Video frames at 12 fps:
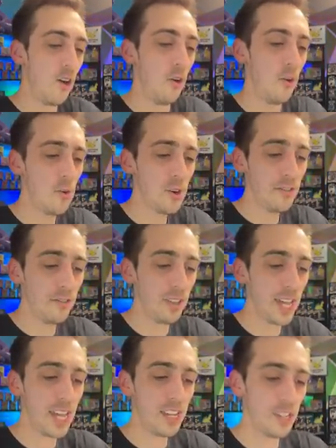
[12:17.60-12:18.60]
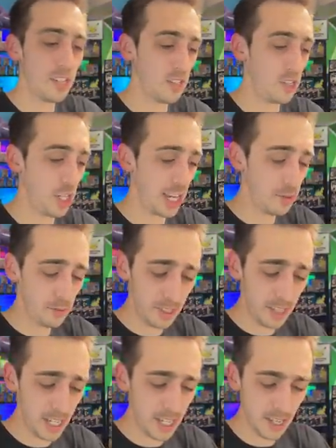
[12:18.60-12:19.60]
or if they just
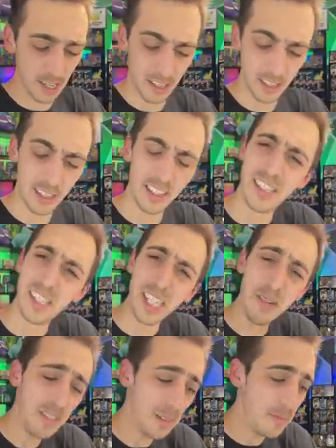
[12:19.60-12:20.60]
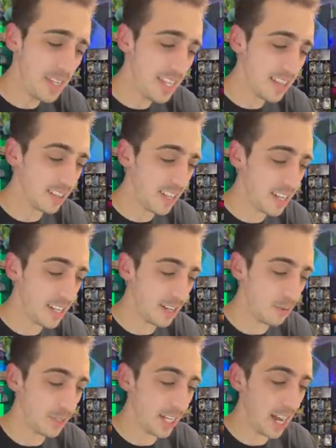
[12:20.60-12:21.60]
genuinely seem to be
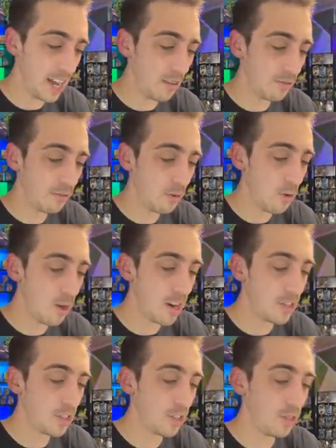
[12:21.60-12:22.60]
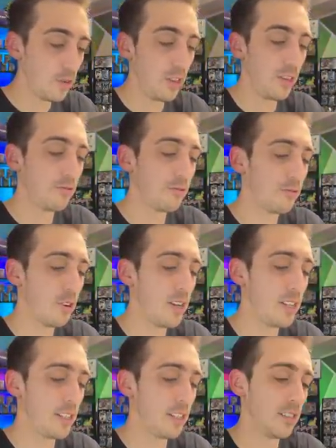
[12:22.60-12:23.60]
luckier. We got 4-2 the
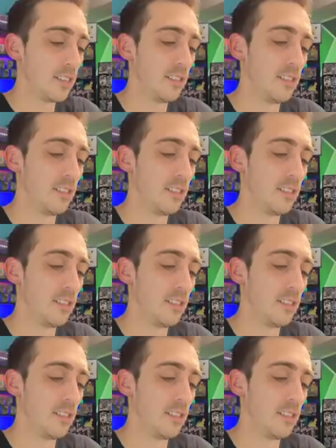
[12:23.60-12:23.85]
front.